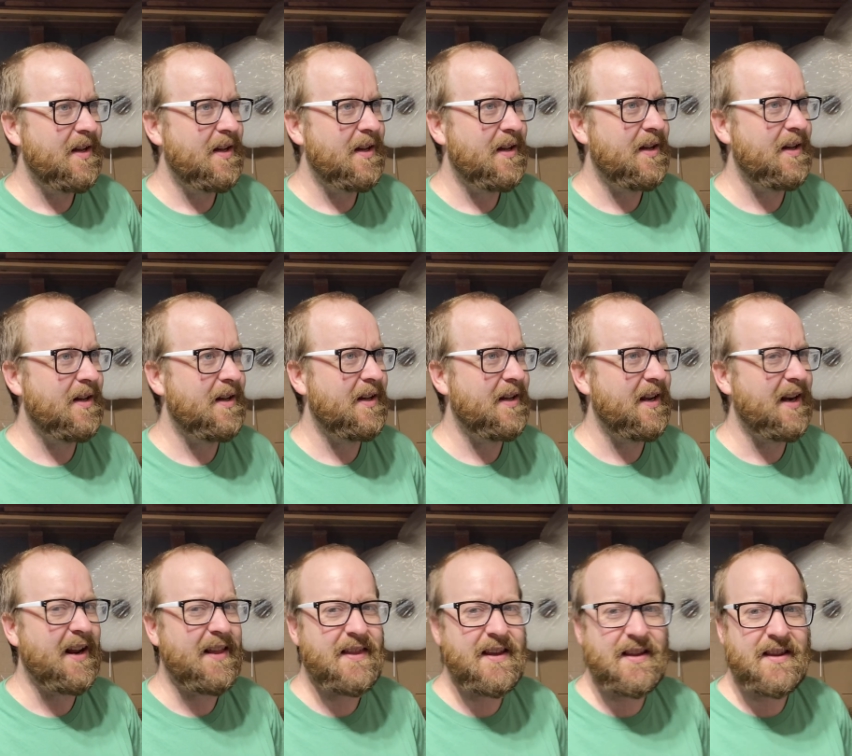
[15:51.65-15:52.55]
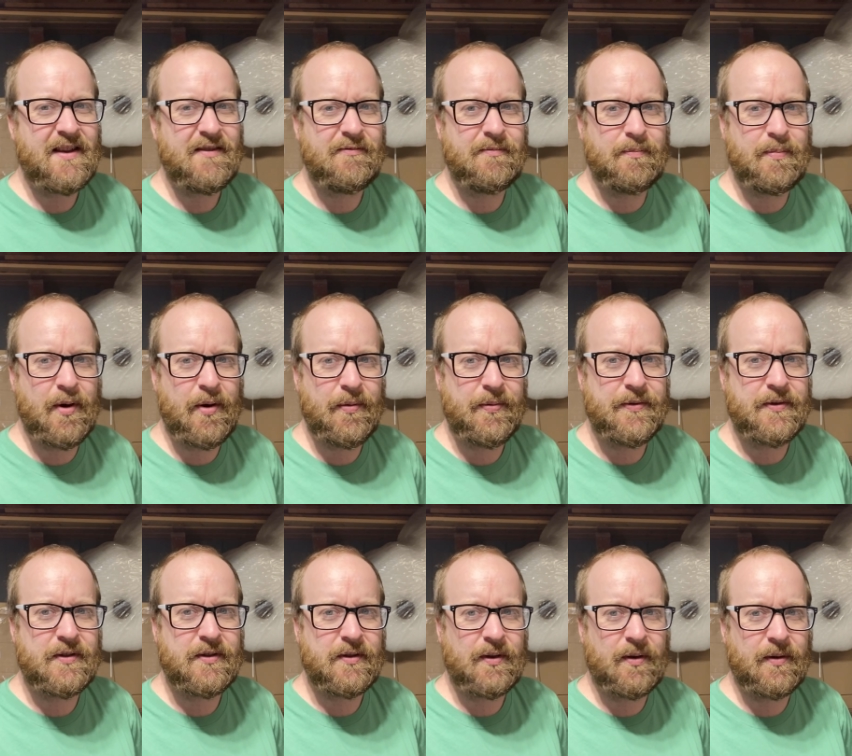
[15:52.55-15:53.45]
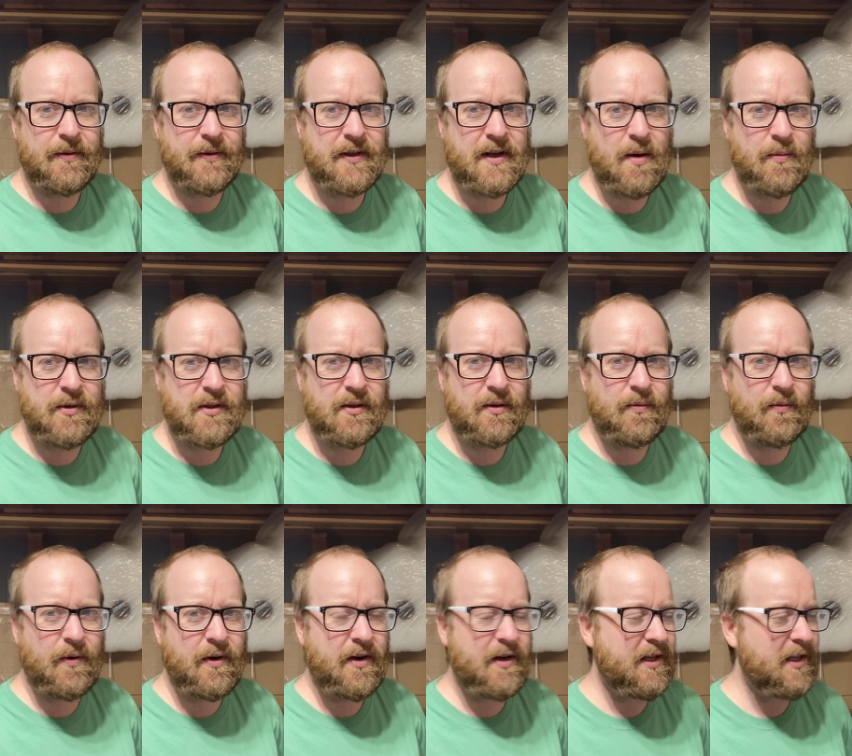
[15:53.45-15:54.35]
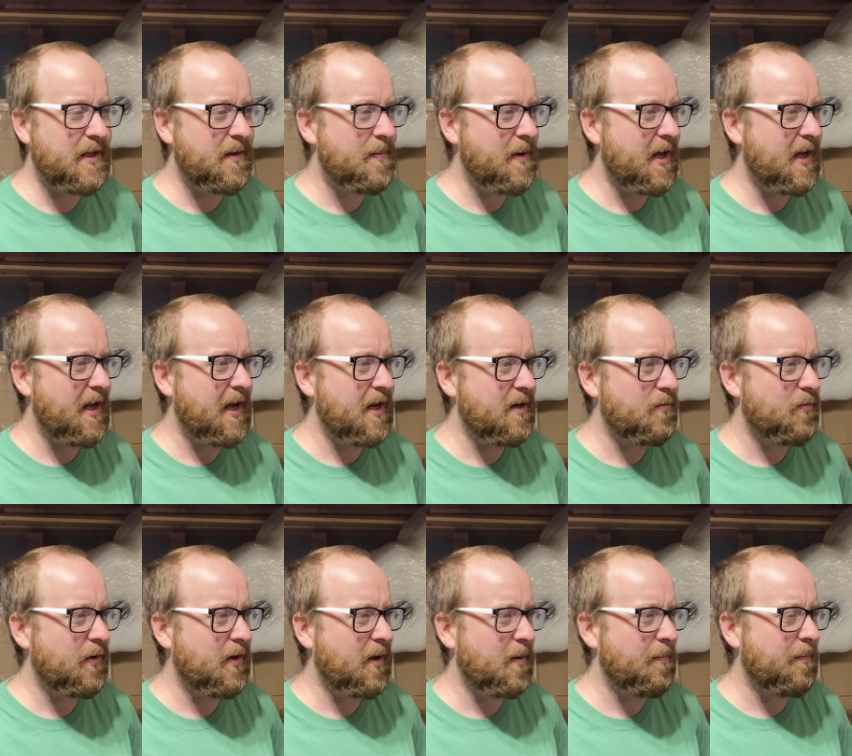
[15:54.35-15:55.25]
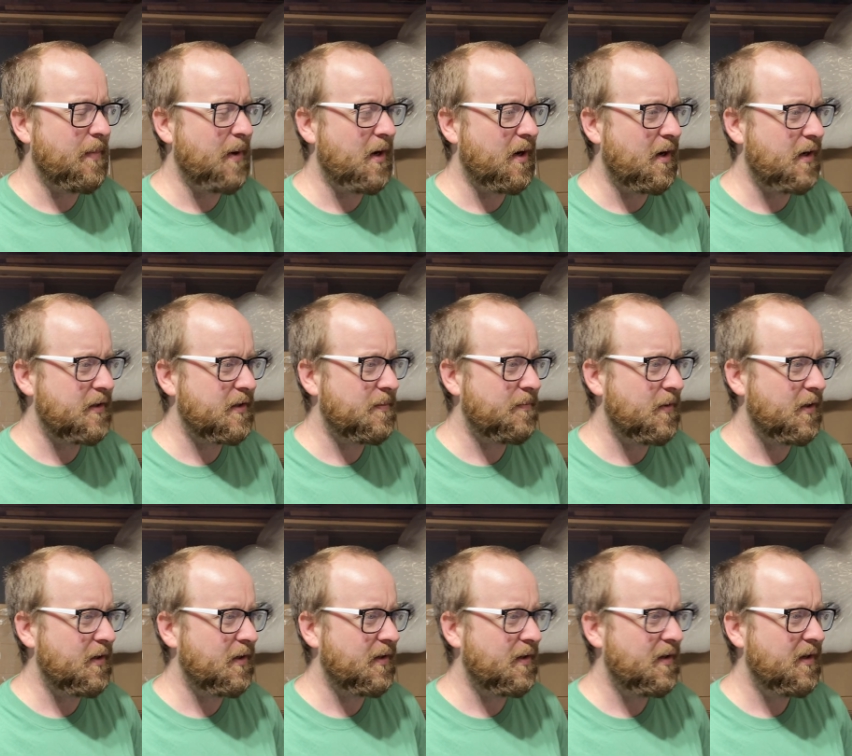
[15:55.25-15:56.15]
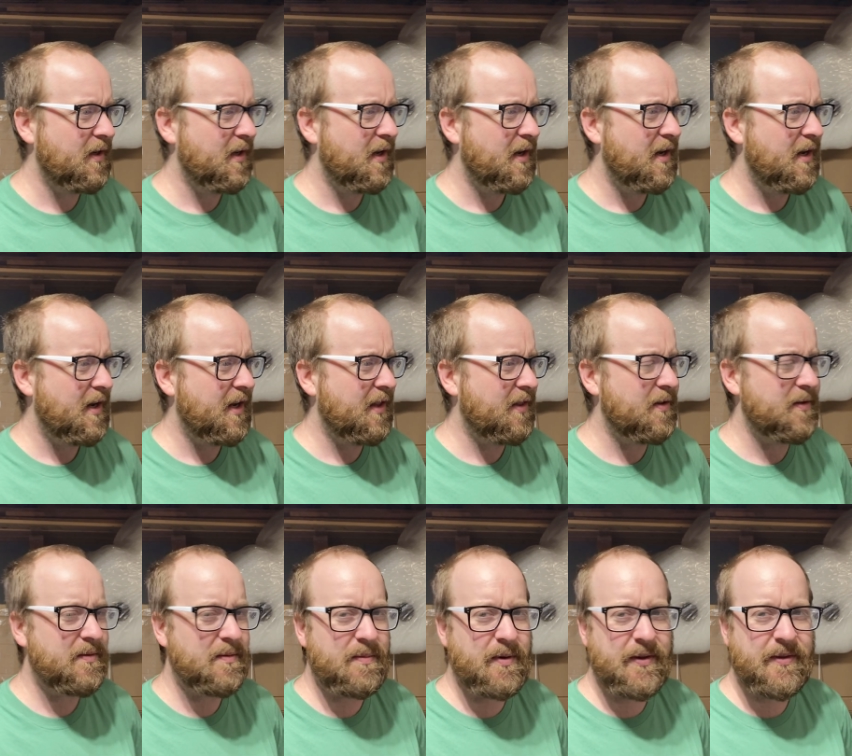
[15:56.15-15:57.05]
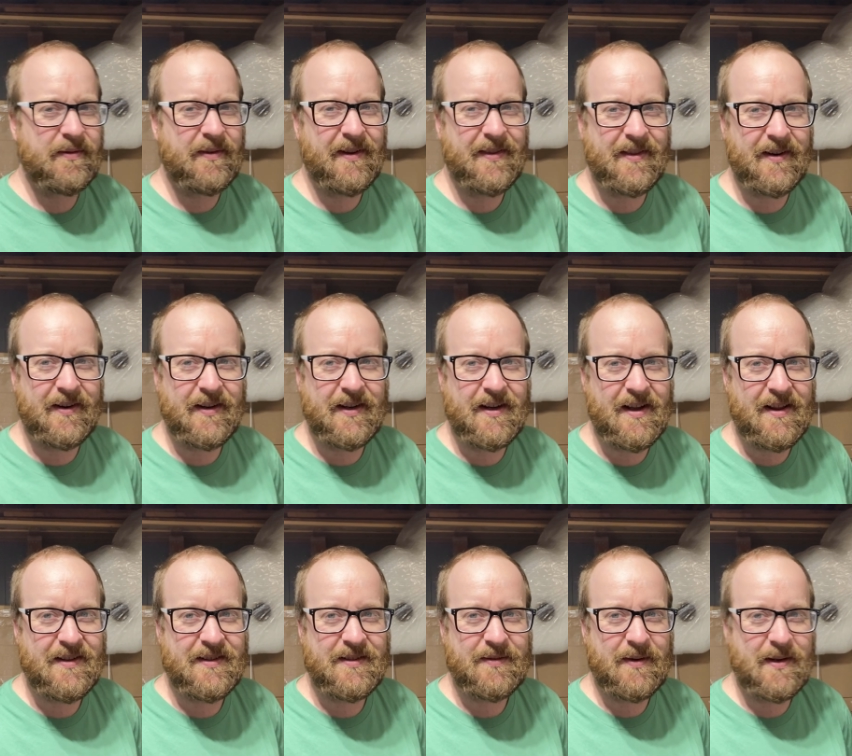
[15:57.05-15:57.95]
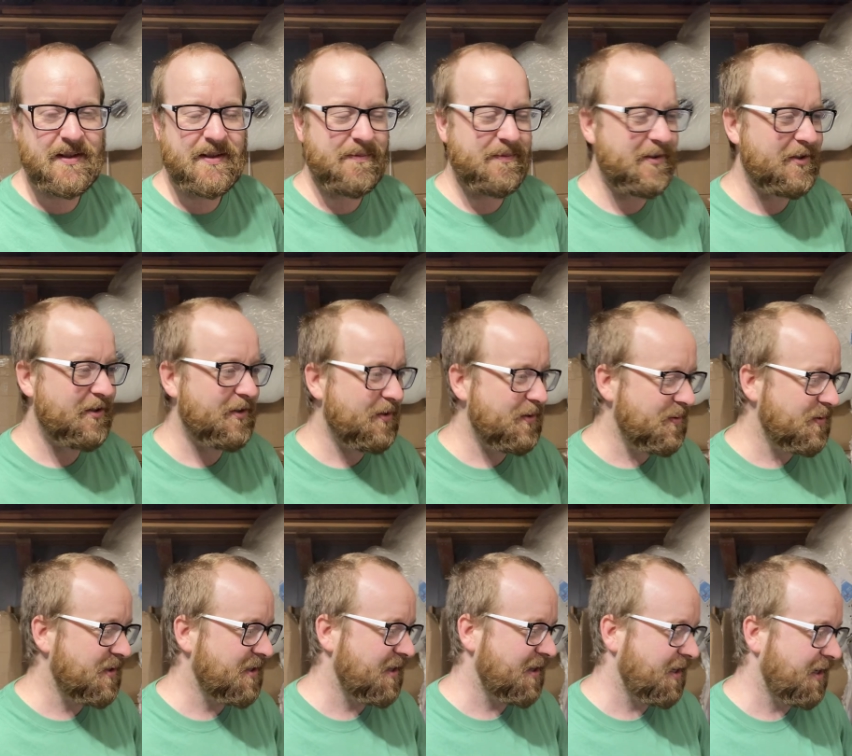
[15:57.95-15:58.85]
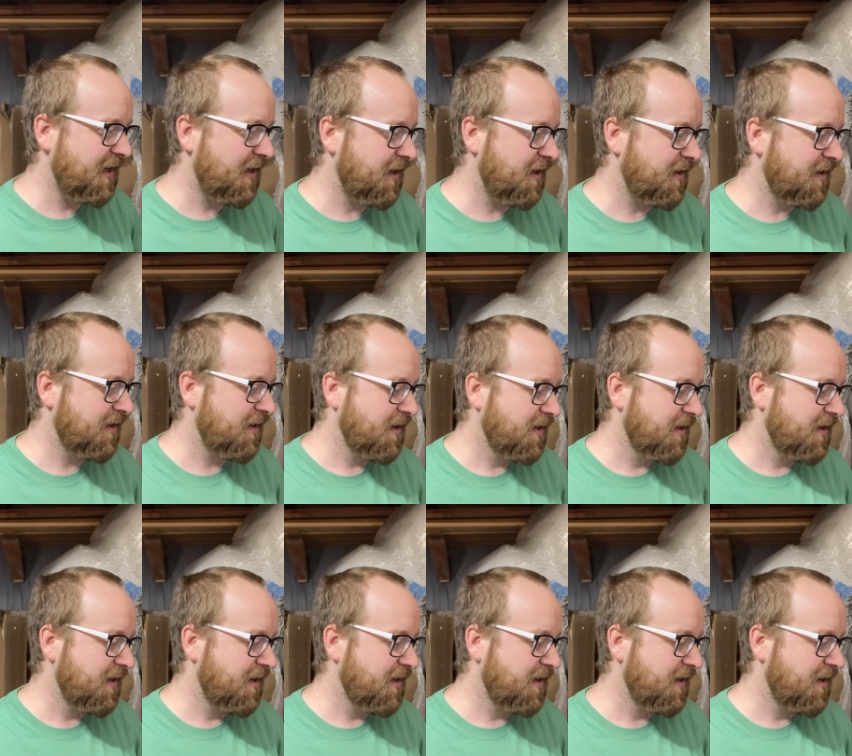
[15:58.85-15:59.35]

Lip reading: I think they've both sold. Yeah, we sold one on eBay and one on Poshmark. And those were both around $30. So we had some shoes in there.